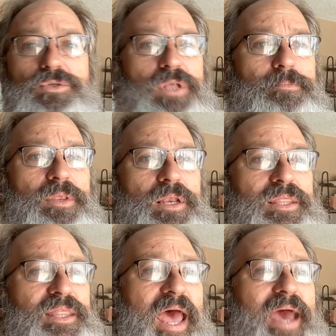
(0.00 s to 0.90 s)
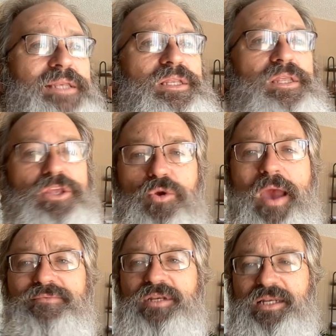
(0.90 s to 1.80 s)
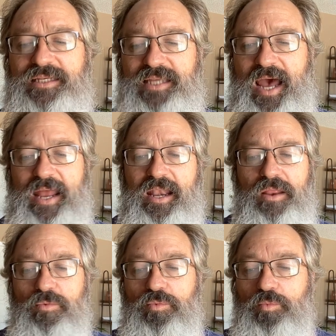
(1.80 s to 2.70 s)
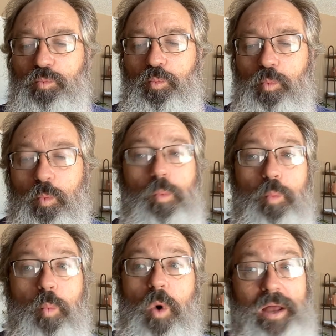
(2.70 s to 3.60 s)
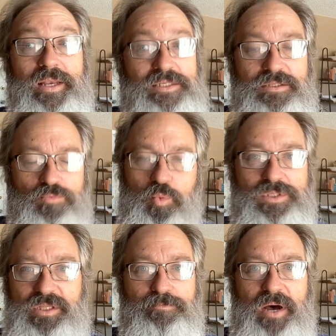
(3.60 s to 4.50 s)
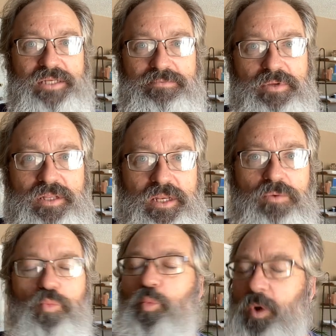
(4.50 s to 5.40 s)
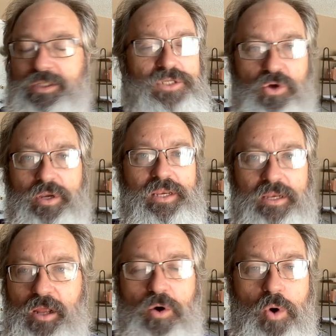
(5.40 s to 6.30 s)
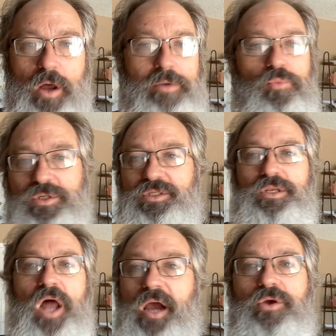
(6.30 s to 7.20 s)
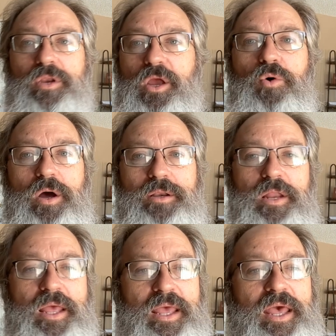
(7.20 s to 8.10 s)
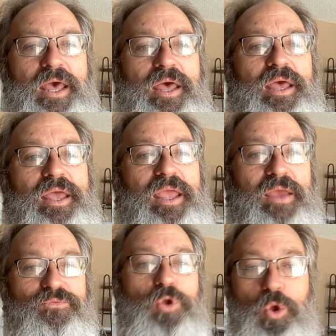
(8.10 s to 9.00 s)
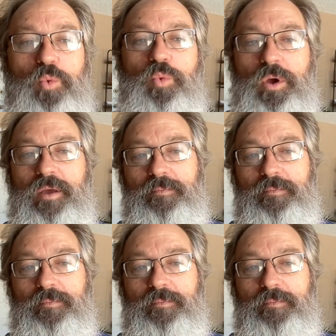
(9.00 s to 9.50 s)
something? That you have to decide what is what's the possibility what's going to go on what's not going to go on if you